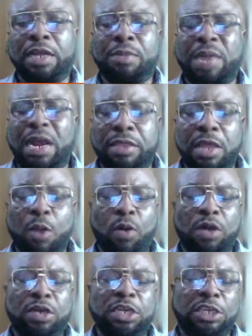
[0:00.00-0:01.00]
I think what
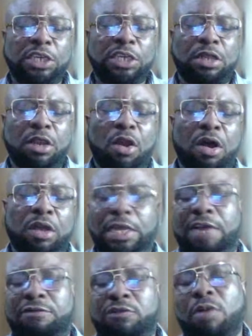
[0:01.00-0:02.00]
these laws have
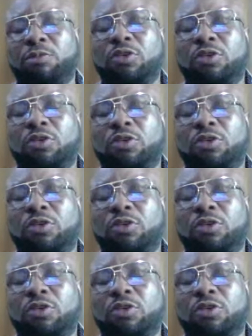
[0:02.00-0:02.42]
come to do